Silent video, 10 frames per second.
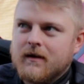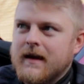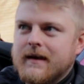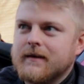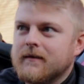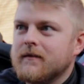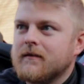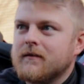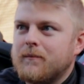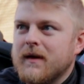and
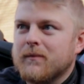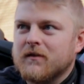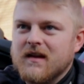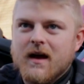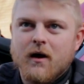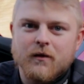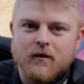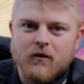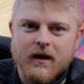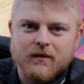people say, oh,
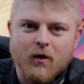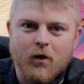they're like the